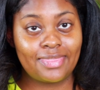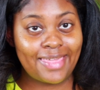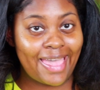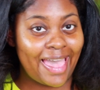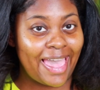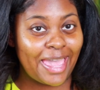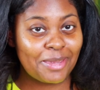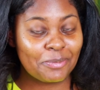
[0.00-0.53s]
the
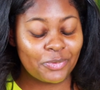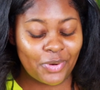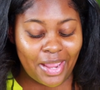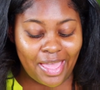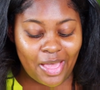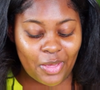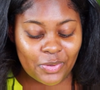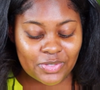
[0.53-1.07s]

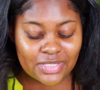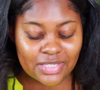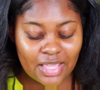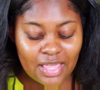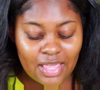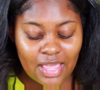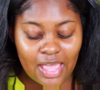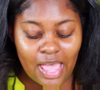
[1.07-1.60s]
eyebrows.
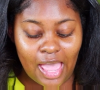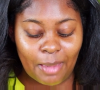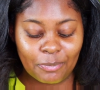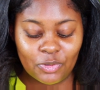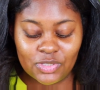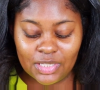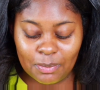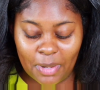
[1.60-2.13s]
I'm
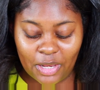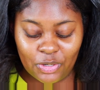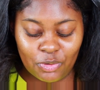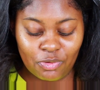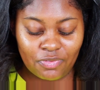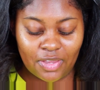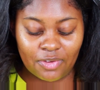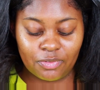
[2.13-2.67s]
using my
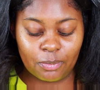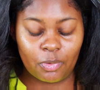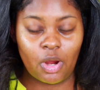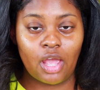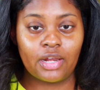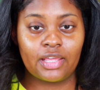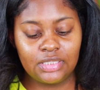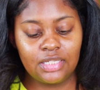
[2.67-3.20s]
new favorite
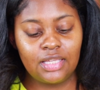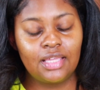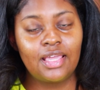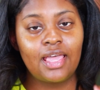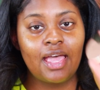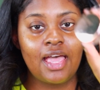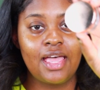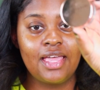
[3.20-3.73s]
product.
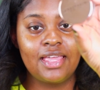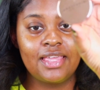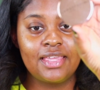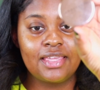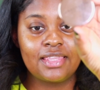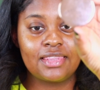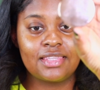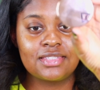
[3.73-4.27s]

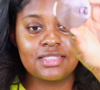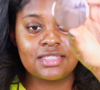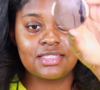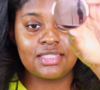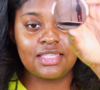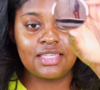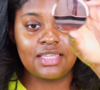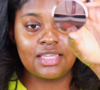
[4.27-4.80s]
This
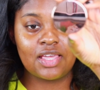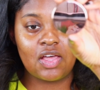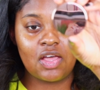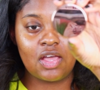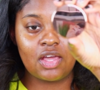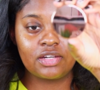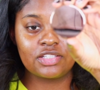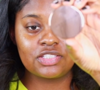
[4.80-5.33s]
is the
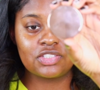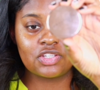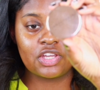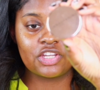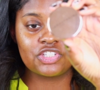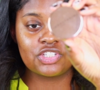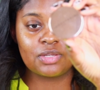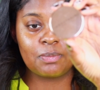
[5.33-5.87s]

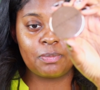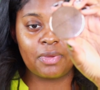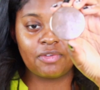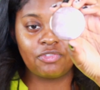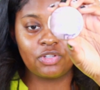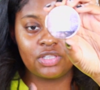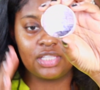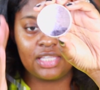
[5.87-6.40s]
Anastasia
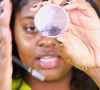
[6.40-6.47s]
Beverly